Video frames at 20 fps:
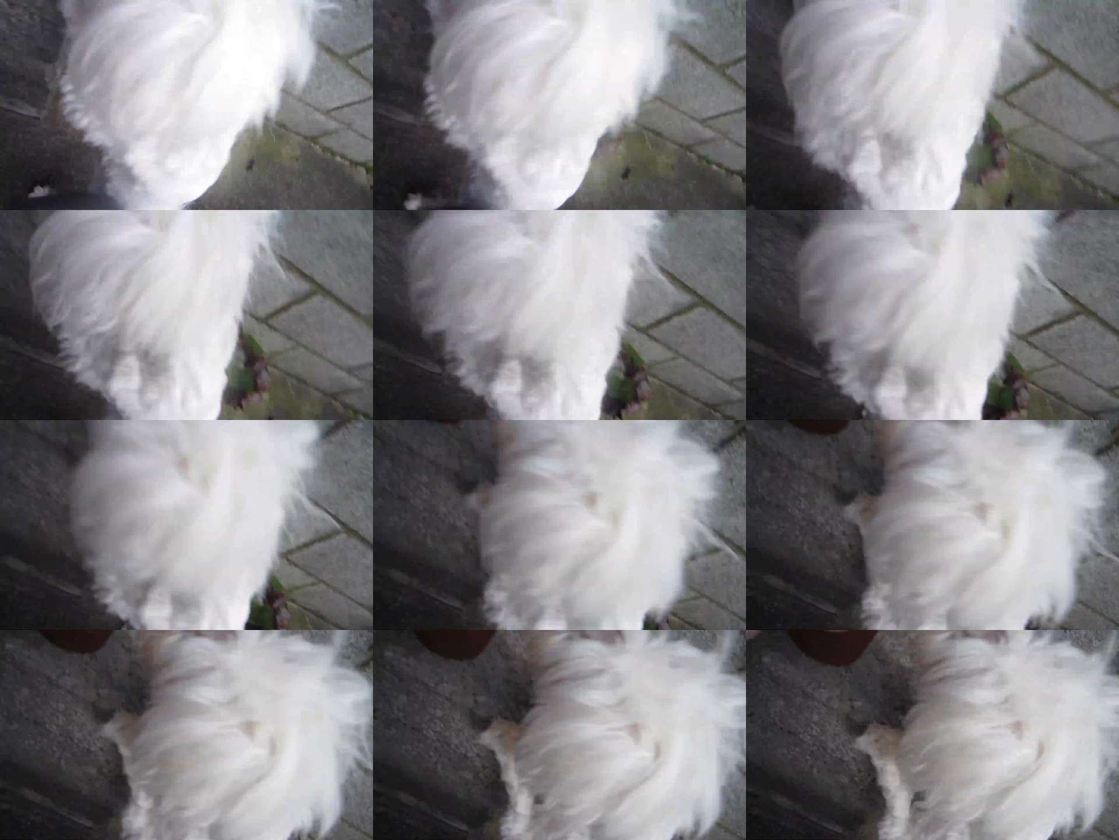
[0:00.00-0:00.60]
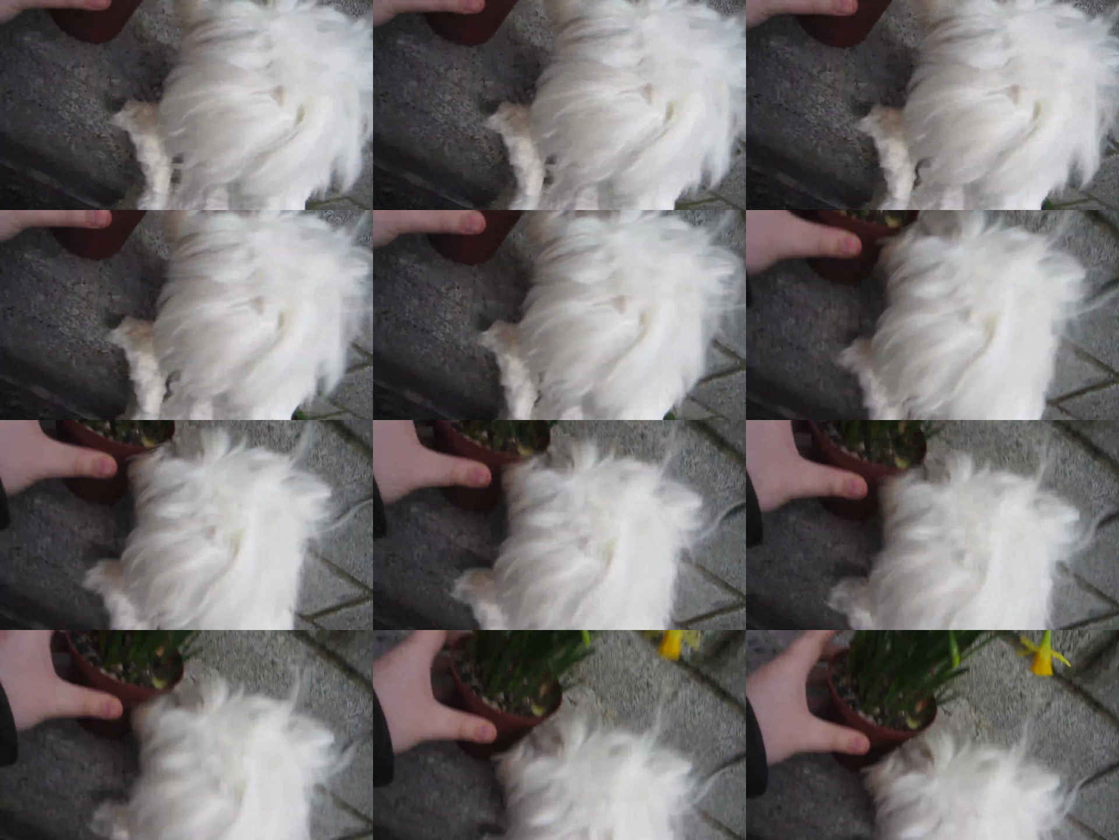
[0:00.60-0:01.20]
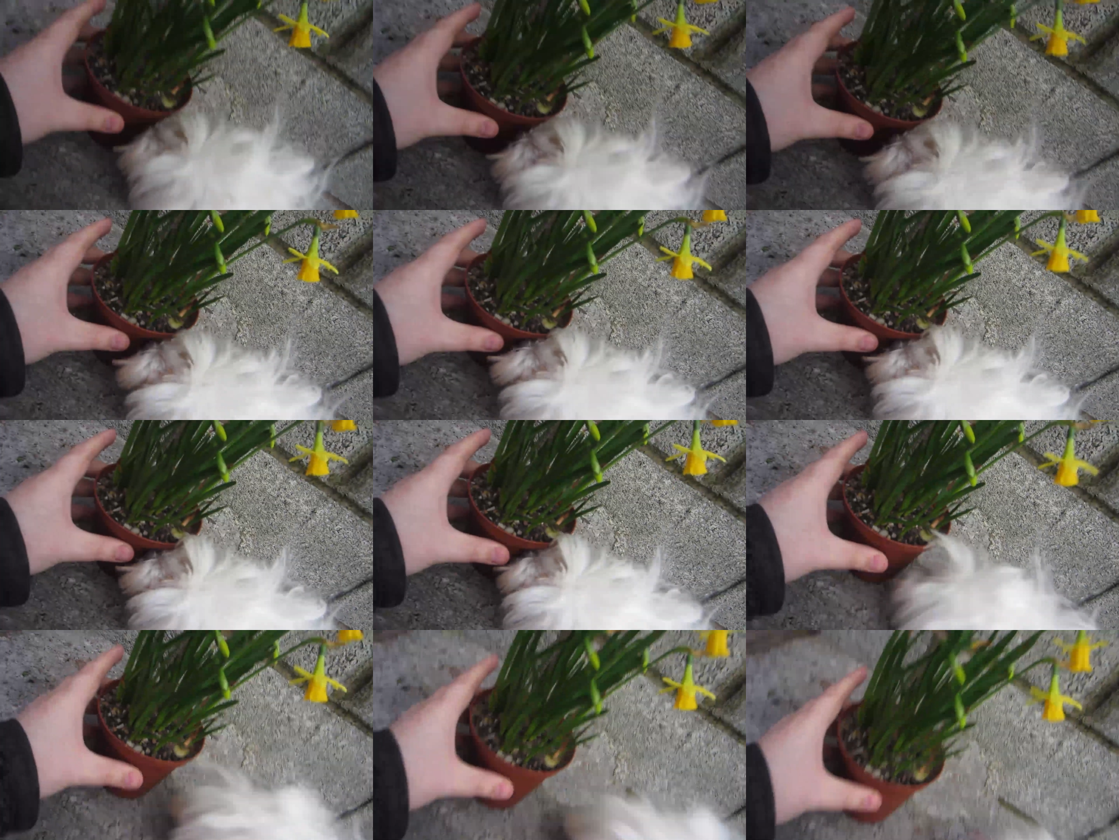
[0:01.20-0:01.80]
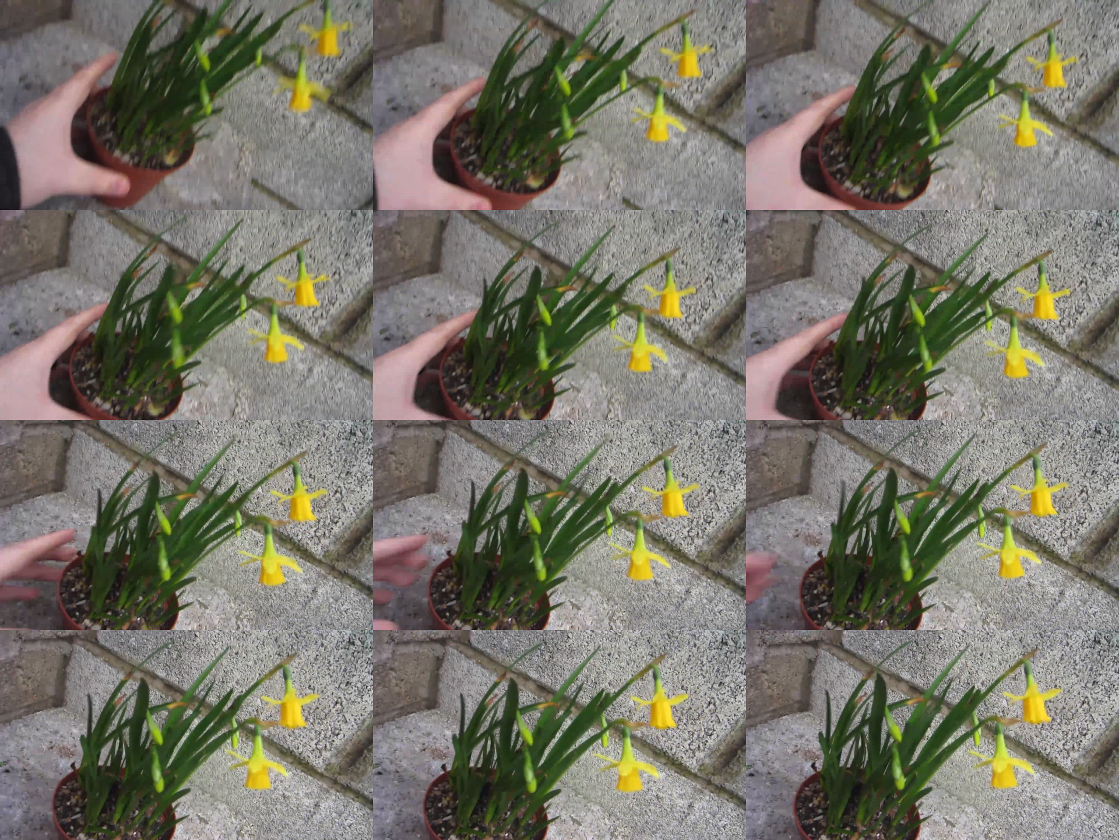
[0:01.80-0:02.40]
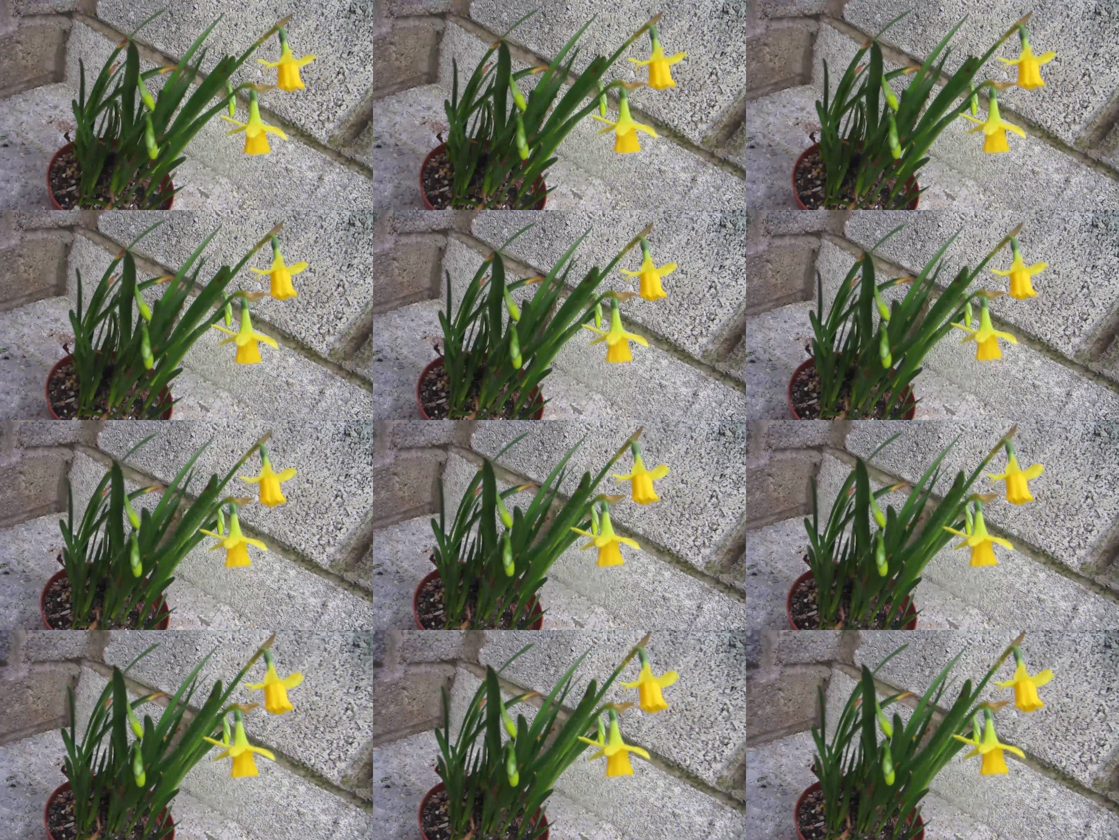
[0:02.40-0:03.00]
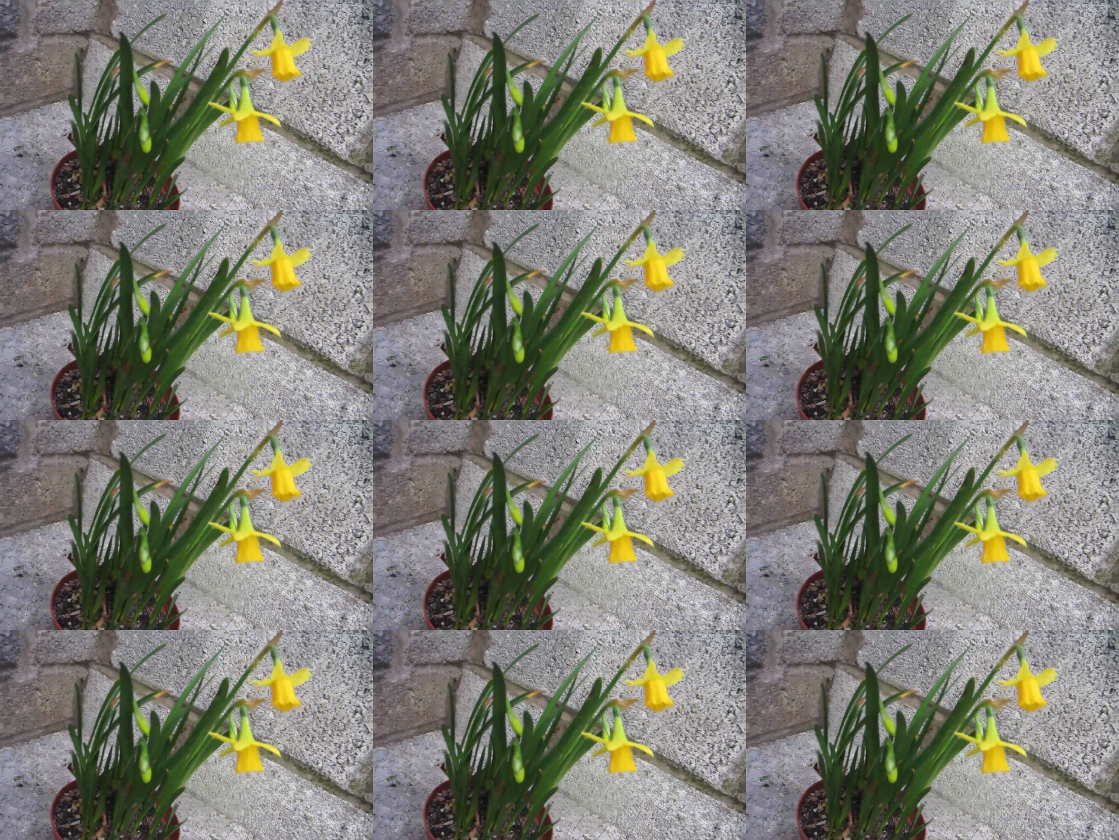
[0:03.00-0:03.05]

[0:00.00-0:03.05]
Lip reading: No face is visible, so there are no lips to read.